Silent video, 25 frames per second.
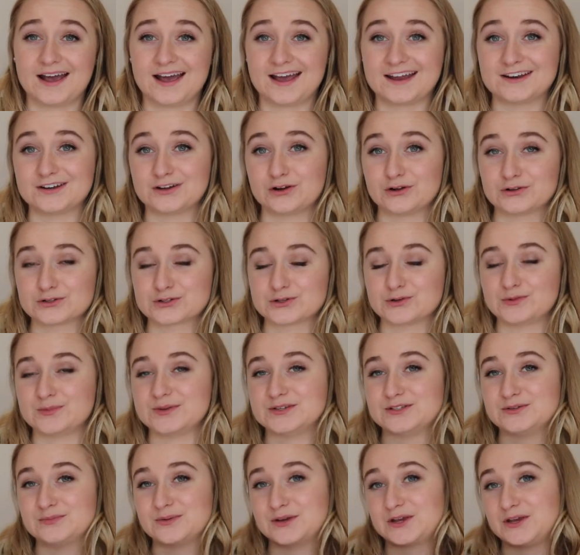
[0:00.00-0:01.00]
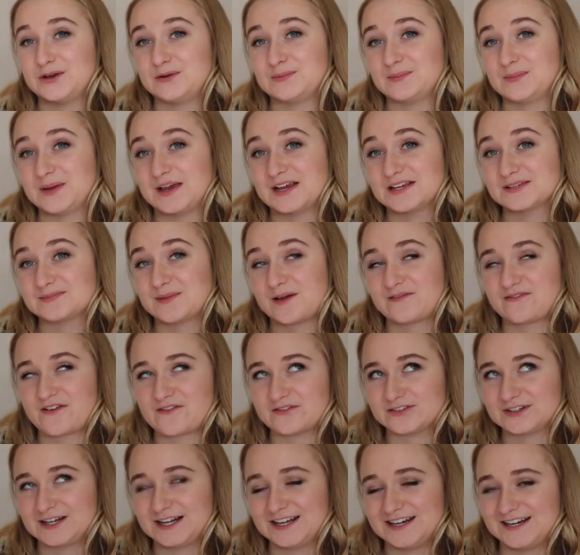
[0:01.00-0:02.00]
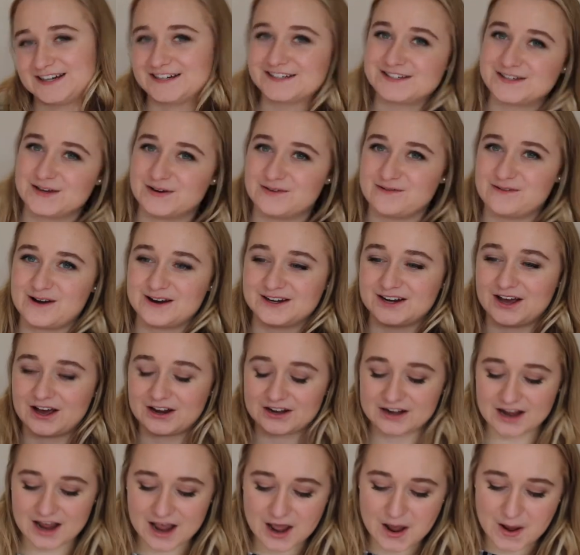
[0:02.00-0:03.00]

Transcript: and also be super cute and pink's my favorite color, so why not?